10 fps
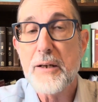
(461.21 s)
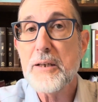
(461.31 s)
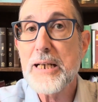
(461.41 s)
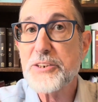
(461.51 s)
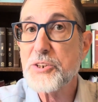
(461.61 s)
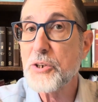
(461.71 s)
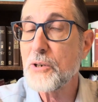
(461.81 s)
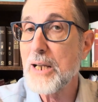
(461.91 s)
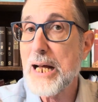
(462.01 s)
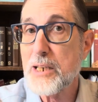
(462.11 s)
Yes, there are a
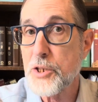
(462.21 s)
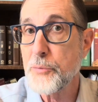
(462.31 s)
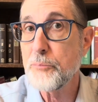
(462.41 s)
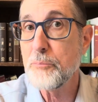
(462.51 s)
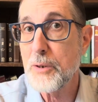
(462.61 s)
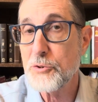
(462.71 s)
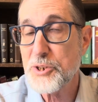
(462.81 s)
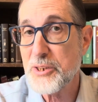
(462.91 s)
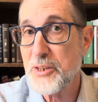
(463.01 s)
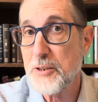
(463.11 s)
lot of them, and
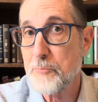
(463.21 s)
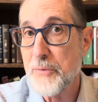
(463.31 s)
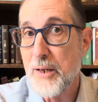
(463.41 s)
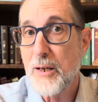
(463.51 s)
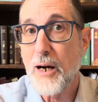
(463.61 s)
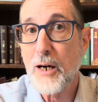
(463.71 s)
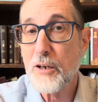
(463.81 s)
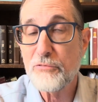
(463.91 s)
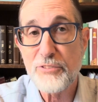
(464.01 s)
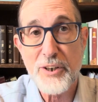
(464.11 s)
most of them are
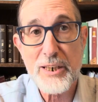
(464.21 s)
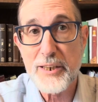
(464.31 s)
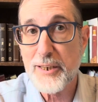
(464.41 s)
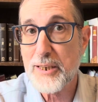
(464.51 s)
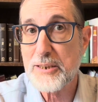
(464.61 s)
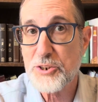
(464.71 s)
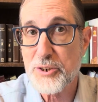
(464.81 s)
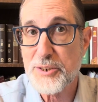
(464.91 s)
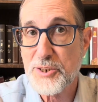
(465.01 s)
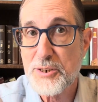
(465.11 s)
of very little
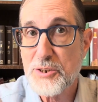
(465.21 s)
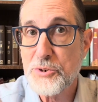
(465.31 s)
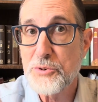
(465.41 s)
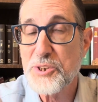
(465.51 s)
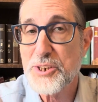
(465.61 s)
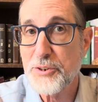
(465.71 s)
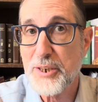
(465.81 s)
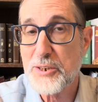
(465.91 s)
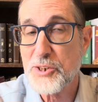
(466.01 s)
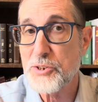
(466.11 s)
interest to
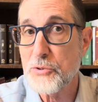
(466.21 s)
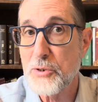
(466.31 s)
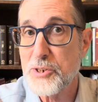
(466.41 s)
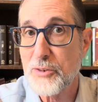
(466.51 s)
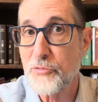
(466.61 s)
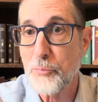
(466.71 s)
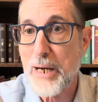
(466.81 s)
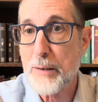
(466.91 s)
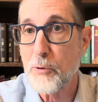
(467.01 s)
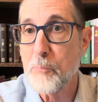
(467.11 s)
serious students of the
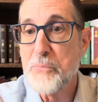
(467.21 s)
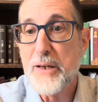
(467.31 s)
Bible.